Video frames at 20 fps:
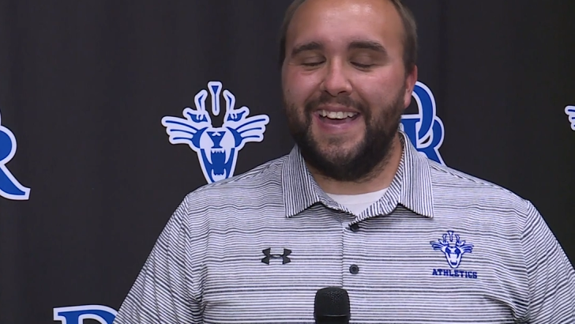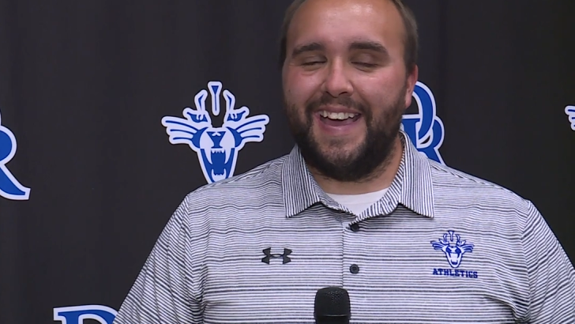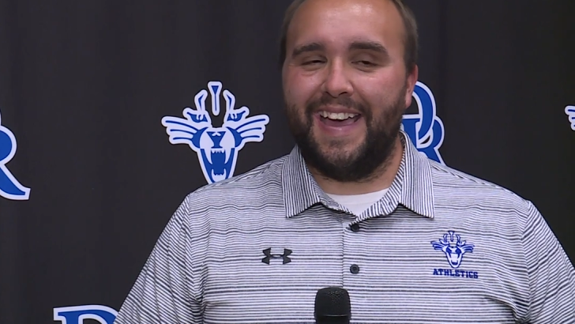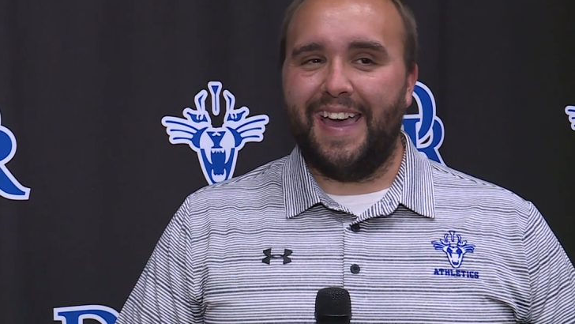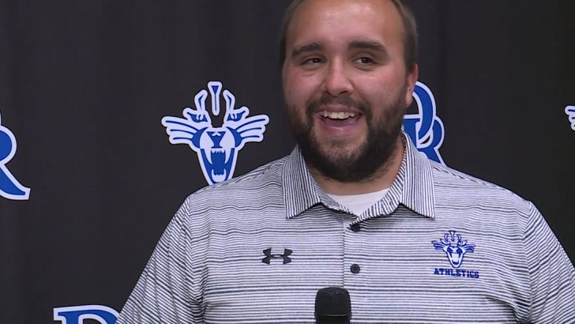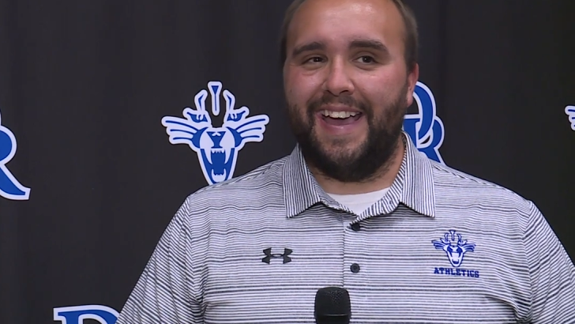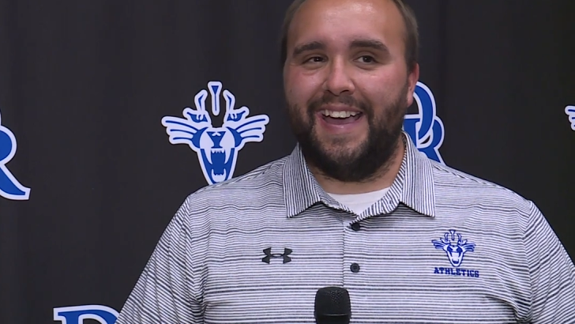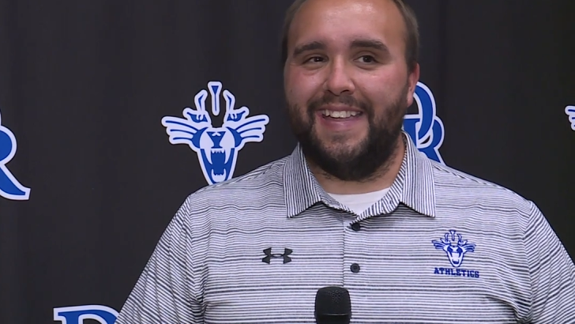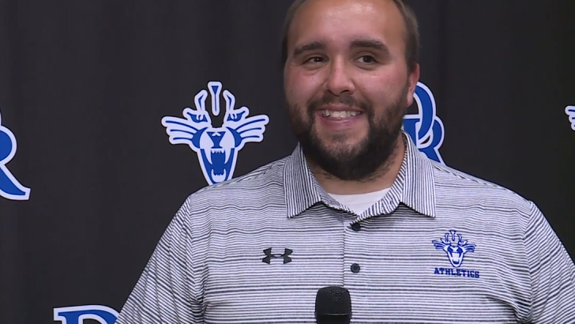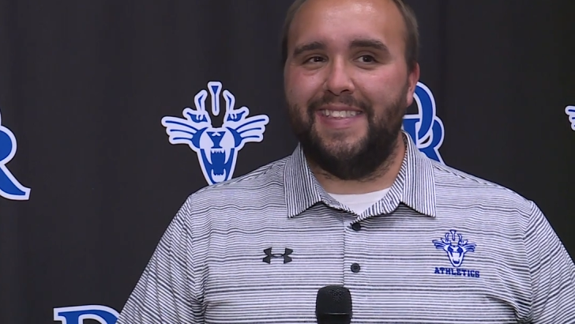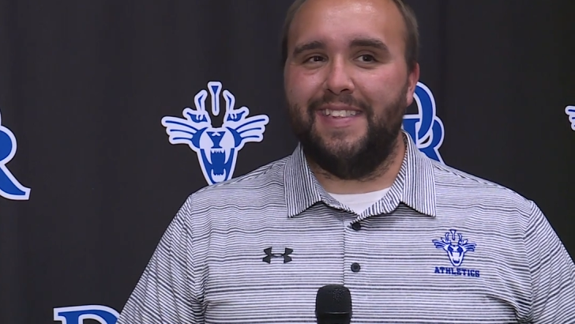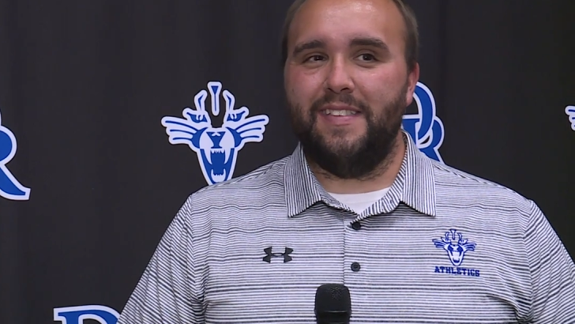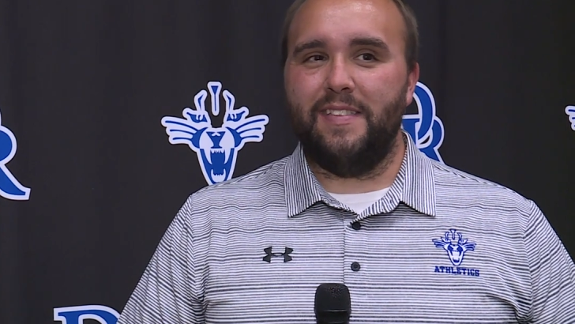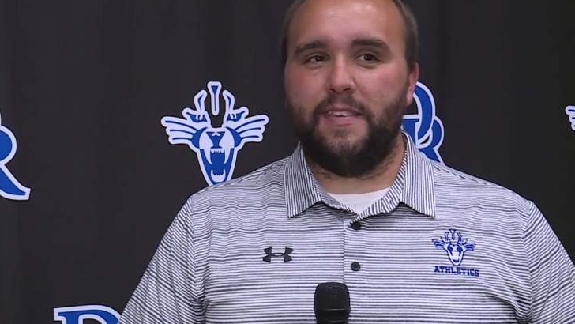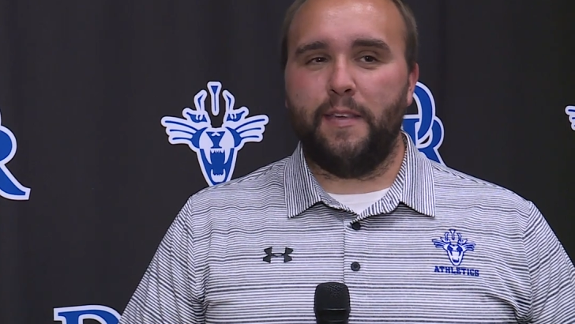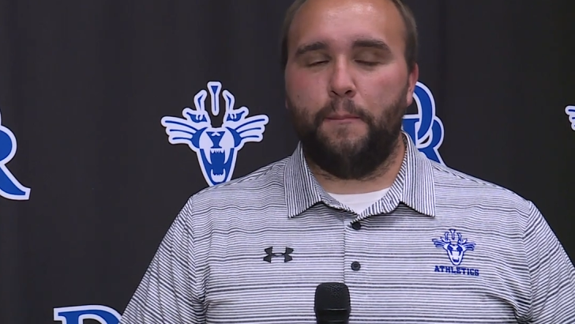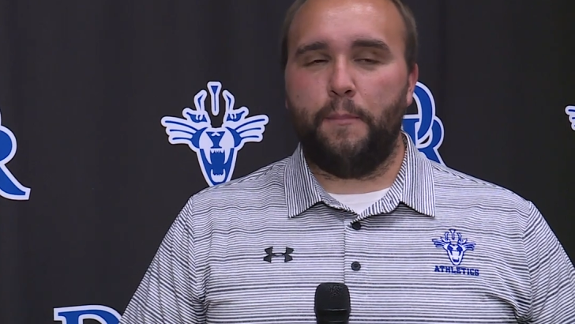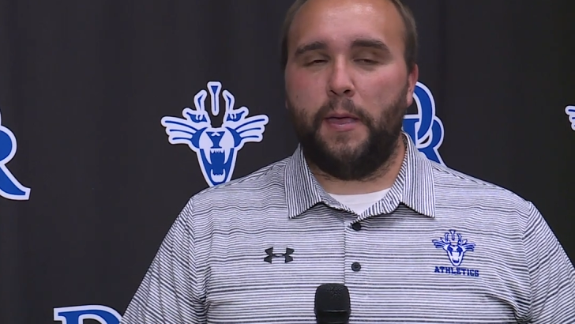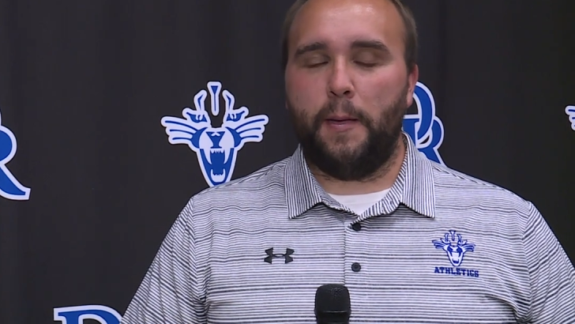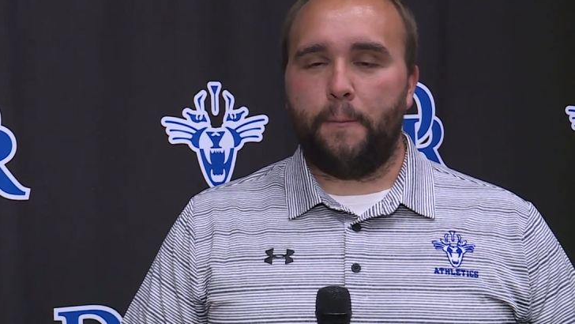And
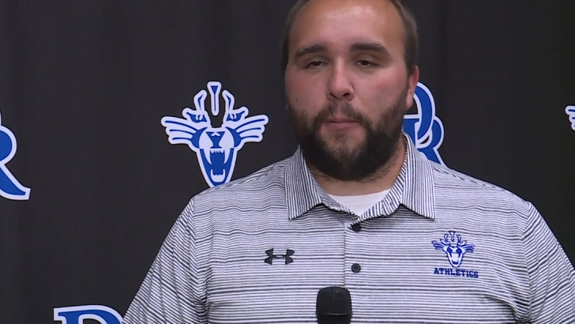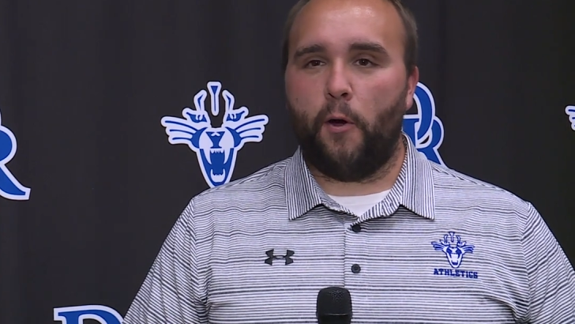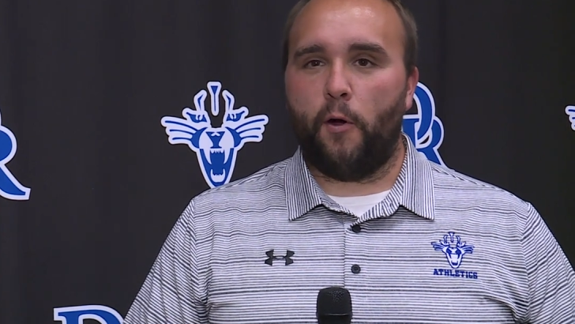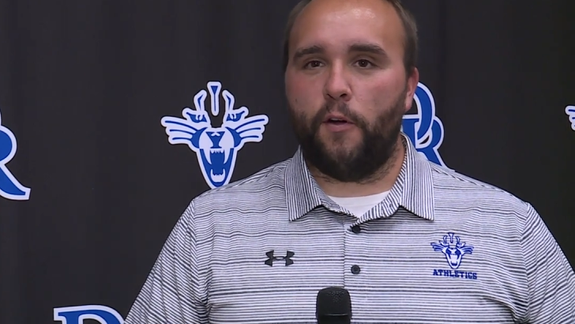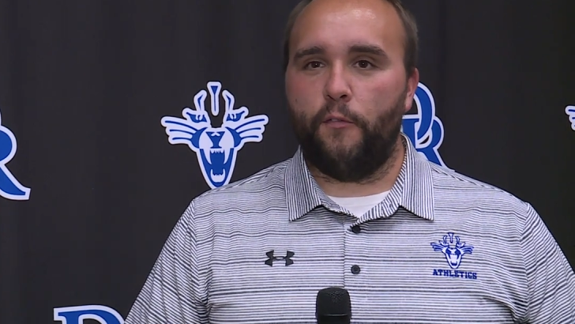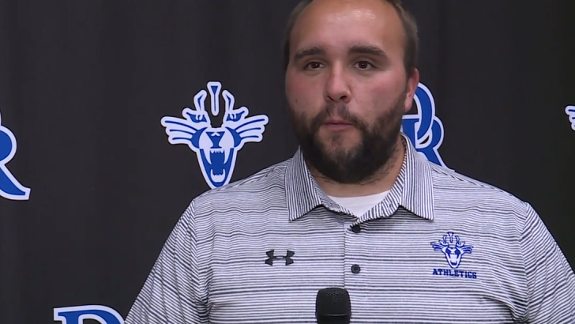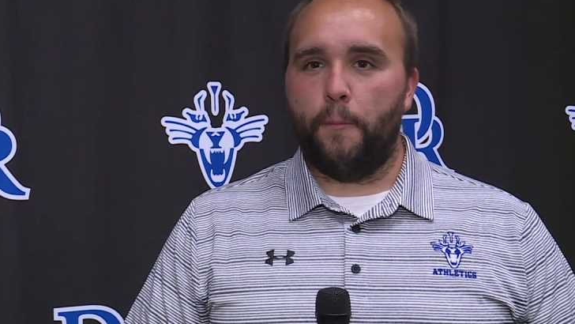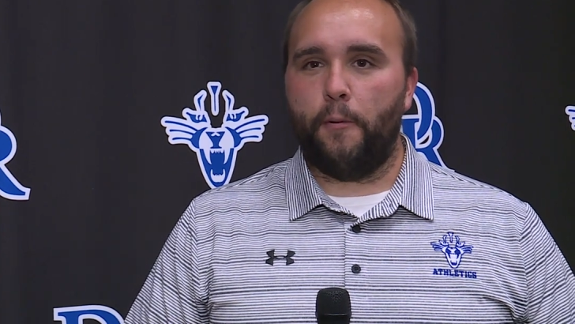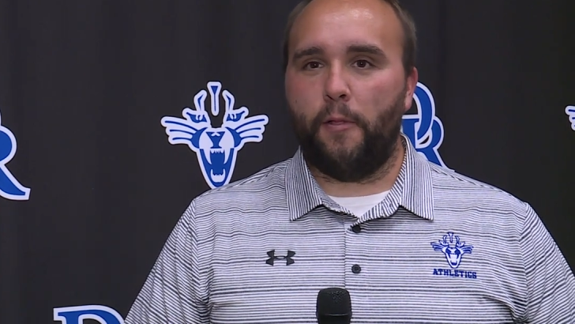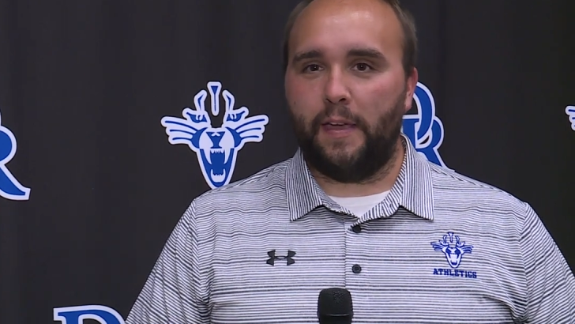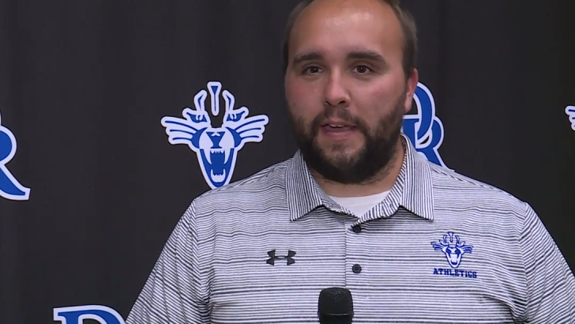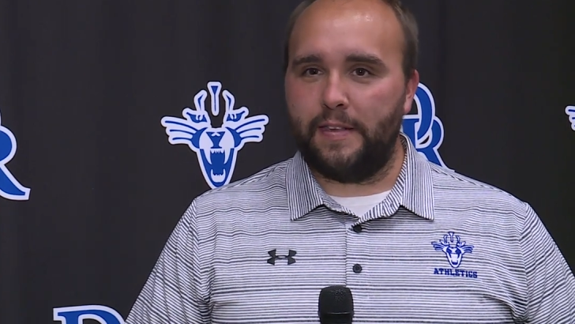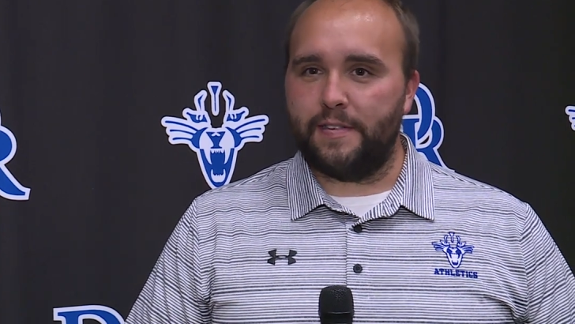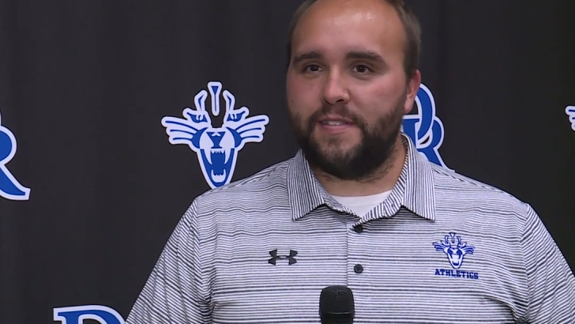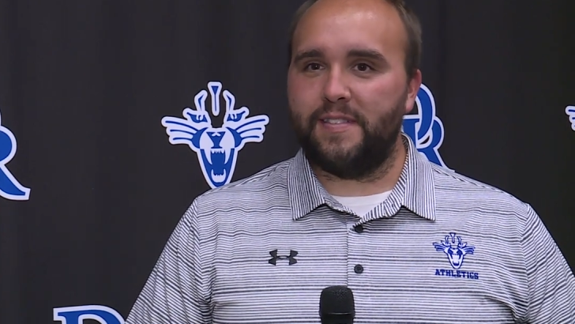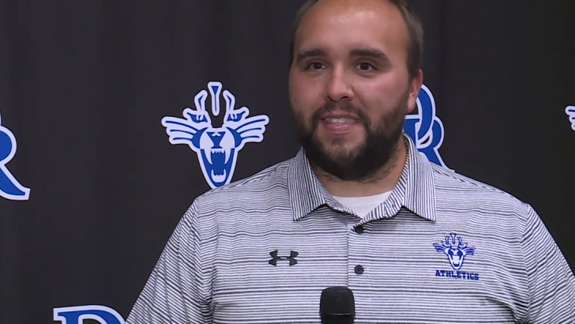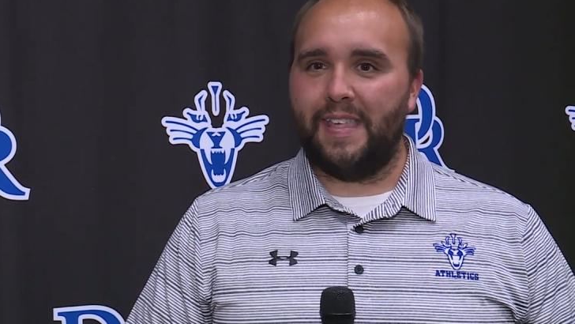to be a part of a place